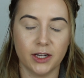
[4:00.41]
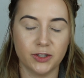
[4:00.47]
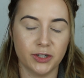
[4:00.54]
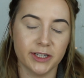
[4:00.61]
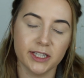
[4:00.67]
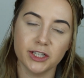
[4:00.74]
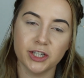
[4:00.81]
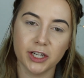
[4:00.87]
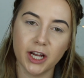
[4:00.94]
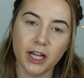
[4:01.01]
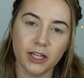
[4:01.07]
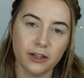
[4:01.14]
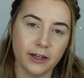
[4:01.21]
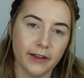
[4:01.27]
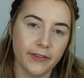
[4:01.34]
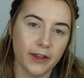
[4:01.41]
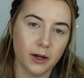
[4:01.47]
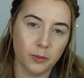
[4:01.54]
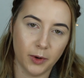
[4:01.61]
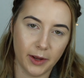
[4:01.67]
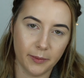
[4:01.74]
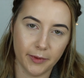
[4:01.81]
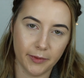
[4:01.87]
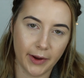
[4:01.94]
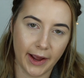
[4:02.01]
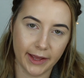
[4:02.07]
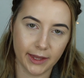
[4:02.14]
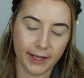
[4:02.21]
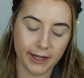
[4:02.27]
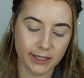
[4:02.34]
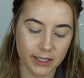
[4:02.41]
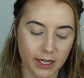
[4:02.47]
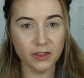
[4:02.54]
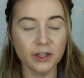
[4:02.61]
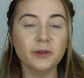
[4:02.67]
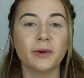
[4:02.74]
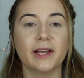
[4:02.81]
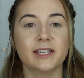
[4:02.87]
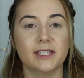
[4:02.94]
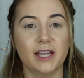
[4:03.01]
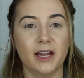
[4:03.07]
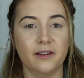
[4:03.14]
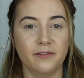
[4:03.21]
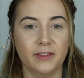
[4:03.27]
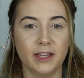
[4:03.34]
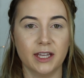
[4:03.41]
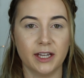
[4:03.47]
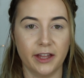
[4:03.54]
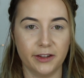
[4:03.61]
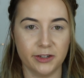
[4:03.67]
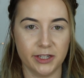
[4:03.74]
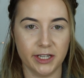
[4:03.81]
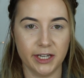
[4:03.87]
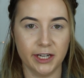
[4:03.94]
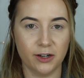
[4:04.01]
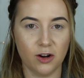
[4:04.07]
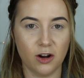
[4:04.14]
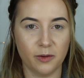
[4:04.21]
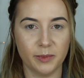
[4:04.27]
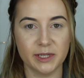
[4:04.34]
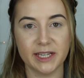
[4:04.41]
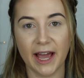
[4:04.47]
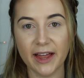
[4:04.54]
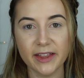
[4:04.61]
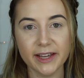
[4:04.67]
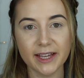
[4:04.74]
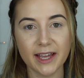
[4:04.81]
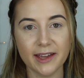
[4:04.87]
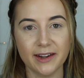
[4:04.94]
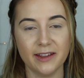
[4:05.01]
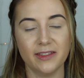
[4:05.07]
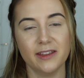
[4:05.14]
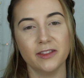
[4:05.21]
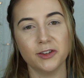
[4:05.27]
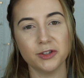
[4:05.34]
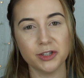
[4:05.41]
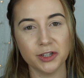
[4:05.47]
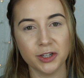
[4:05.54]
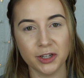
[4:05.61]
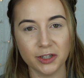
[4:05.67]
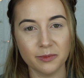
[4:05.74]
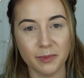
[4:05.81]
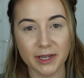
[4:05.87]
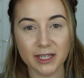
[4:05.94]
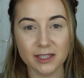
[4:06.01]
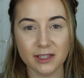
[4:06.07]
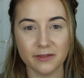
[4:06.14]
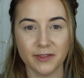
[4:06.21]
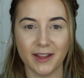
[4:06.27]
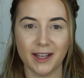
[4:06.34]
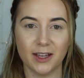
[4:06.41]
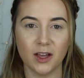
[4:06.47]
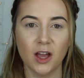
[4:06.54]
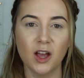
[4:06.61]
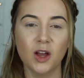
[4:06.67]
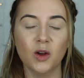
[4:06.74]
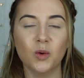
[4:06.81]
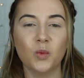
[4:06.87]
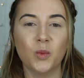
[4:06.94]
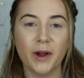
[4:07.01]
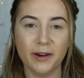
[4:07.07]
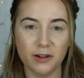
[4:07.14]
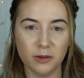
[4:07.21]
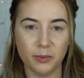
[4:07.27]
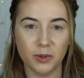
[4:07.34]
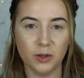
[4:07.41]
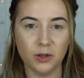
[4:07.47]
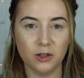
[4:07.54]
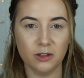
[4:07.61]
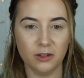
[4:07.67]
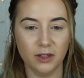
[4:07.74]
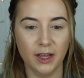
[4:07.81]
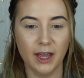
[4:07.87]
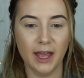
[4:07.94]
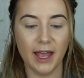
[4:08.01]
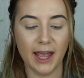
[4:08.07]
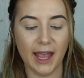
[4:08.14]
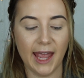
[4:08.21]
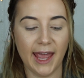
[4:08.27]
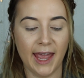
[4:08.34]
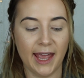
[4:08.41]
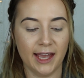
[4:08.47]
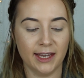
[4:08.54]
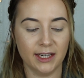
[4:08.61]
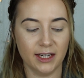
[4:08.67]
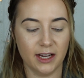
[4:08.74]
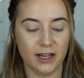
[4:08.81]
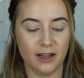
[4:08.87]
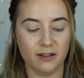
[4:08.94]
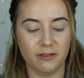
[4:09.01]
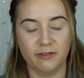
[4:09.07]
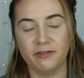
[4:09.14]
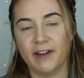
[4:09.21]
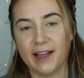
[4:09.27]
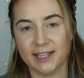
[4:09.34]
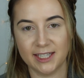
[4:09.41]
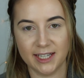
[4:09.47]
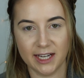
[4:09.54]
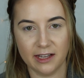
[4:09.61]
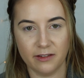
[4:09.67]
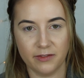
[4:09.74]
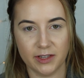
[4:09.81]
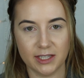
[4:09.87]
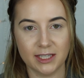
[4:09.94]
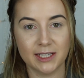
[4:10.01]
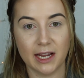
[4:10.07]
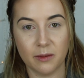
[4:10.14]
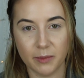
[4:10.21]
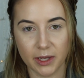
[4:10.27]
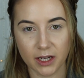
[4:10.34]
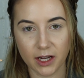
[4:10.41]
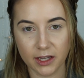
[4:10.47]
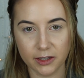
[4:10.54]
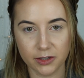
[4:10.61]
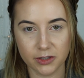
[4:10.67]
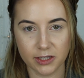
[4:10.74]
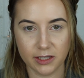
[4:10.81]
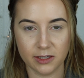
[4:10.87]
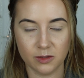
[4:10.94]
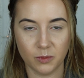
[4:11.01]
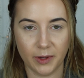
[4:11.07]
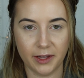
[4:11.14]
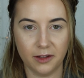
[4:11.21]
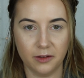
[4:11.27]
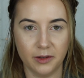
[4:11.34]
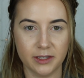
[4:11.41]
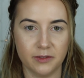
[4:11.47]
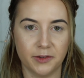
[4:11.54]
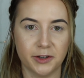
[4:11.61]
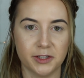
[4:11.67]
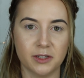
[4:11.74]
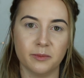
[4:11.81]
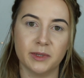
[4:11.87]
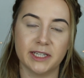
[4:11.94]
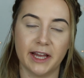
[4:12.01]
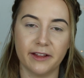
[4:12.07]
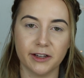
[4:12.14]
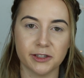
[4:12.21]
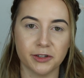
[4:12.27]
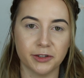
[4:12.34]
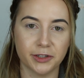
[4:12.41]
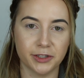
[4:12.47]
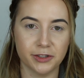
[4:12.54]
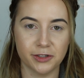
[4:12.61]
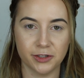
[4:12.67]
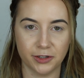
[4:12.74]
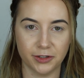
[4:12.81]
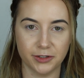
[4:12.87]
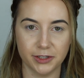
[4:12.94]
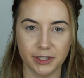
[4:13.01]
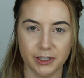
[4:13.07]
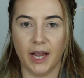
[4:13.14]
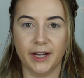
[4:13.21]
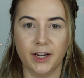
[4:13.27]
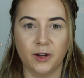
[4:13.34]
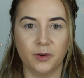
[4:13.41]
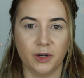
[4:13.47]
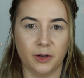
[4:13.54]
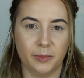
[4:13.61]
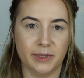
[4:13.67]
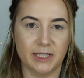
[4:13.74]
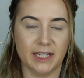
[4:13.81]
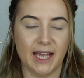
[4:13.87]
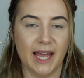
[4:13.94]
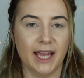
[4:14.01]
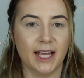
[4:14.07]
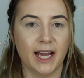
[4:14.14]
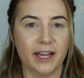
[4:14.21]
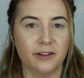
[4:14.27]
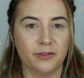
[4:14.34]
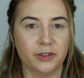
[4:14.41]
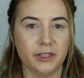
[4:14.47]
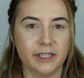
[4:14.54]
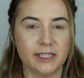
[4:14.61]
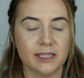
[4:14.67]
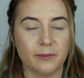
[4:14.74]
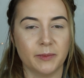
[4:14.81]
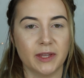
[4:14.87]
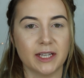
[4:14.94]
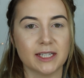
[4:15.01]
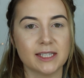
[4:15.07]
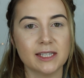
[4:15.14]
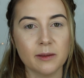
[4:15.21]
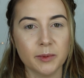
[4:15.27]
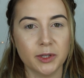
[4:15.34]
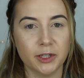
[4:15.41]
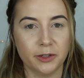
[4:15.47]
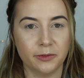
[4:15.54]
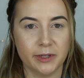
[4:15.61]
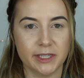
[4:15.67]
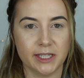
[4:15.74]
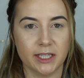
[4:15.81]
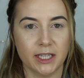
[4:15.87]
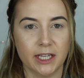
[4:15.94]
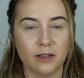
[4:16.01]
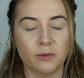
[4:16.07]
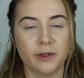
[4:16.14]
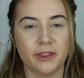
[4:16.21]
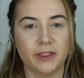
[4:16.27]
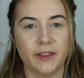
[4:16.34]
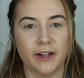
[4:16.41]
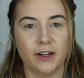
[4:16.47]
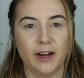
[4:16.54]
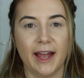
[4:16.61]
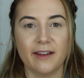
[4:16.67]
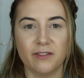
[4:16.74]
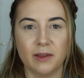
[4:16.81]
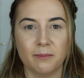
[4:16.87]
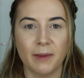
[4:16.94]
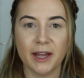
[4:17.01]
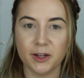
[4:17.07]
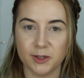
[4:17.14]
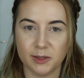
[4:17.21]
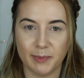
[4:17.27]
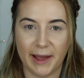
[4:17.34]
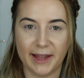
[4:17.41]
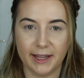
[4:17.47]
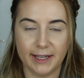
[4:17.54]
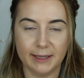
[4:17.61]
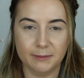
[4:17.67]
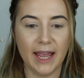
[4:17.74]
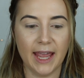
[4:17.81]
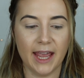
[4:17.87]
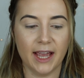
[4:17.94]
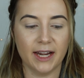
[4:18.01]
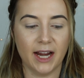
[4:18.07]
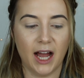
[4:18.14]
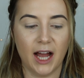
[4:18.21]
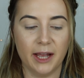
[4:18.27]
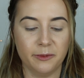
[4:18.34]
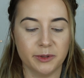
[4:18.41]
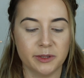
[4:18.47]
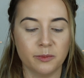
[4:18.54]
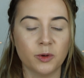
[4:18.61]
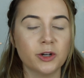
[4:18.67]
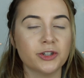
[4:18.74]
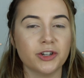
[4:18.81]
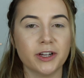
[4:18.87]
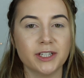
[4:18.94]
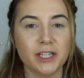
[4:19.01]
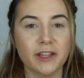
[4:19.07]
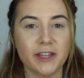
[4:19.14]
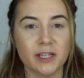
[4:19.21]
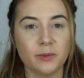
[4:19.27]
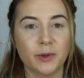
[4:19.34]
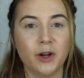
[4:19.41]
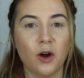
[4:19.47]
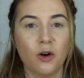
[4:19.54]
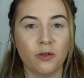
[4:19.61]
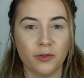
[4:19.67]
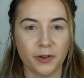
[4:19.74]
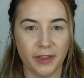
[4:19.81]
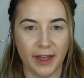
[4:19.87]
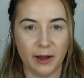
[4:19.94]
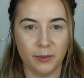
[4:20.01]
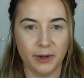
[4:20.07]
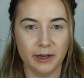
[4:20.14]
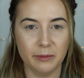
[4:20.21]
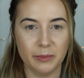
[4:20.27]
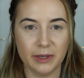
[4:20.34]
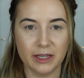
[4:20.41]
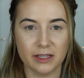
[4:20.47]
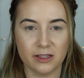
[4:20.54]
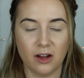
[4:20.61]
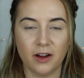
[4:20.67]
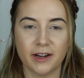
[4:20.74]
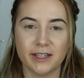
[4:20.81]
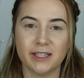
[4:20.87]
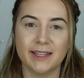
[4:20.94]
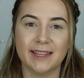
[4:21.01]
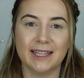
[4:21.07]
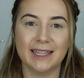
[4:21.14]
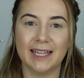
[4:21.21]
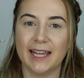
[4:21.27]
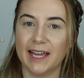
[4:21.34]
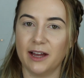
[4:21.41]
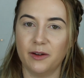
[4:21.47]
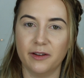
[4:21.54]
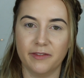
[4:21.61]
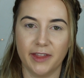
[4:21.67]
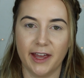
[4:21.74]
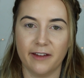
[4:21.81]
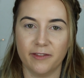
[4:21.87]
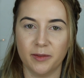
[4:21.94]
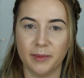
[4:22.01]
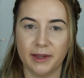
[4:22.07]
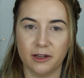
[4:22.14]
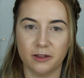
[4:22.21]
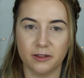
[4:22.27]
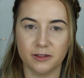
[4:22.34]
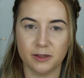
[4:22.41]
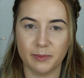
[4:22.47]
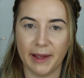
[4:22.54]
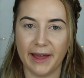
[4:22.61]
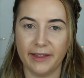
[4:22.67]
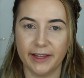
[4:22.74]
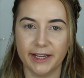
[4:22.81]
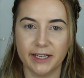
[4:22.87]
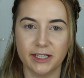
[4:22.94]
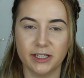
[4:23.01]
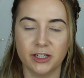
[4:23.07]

transition color and then a brow bone highlight. The rest of the colors in here are metallic, and I think there's a good mix of like wearable and festive statement colors as well, as far as the metallics are concerned. I know Urban Decay kind of released something similar recently with their Heavy Metals palette, and I was more drawn to this one over that one because honestly the layout of the Heavy Metals palette